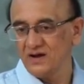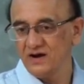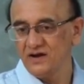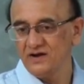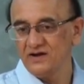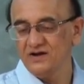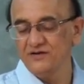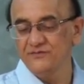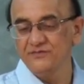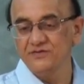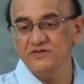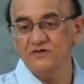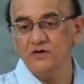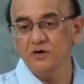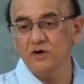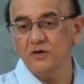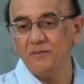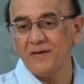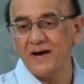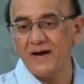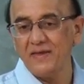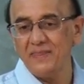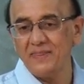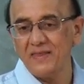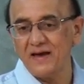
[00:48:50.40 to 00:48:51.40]
Divisible
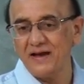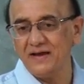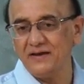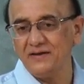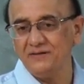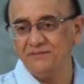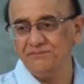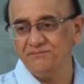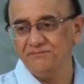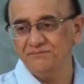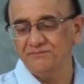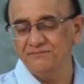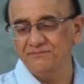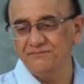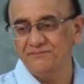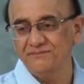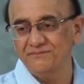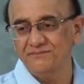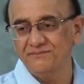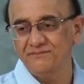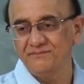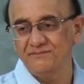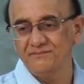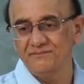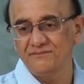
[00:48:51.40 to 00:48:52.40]
by 9?
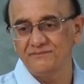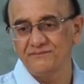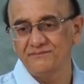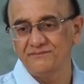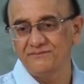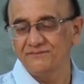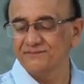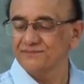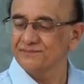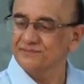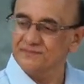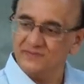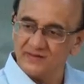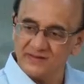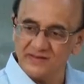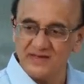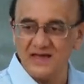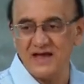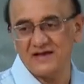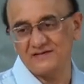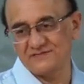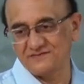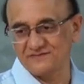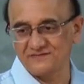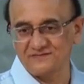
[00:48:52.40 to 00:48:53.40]
Yes.
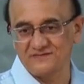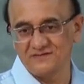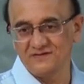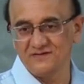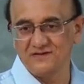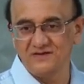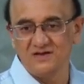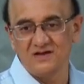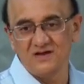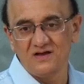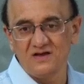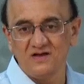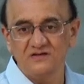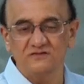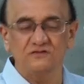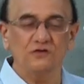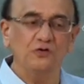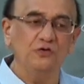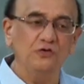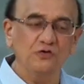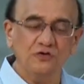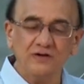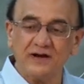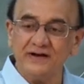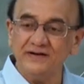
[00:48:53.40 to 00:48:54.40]
yes. So,
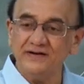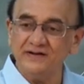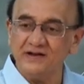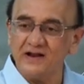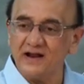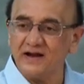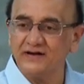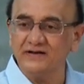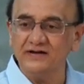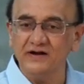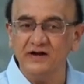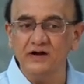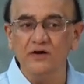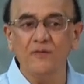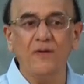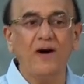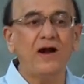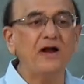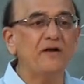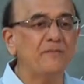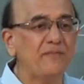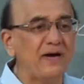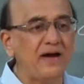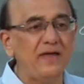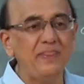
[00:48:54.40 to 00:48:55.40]
you can directly
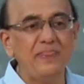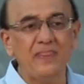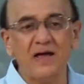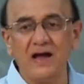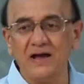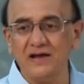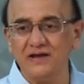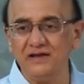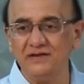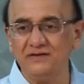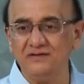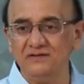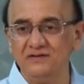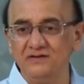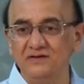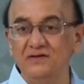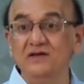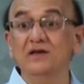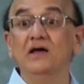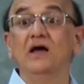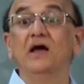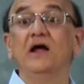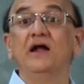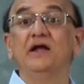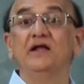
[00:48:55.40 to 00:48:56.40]
divide by 9,
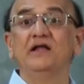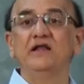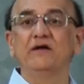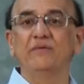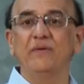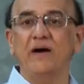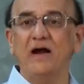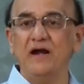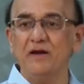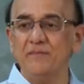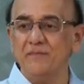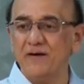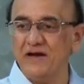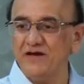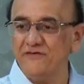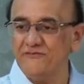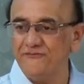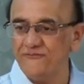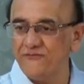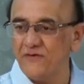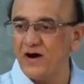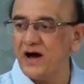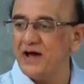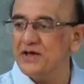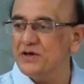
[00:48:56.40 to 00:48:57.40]
divide by
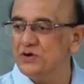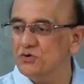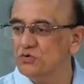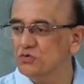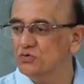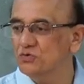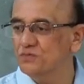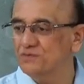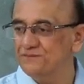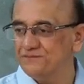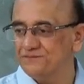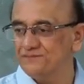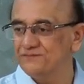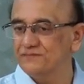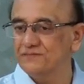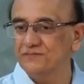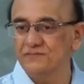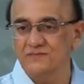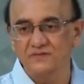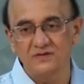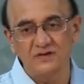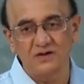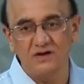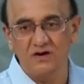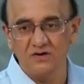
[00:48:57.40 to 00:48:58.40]
5,
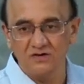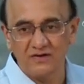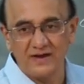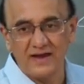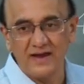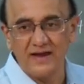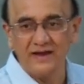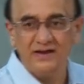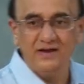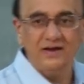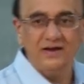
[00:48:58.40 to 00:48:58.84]
okay.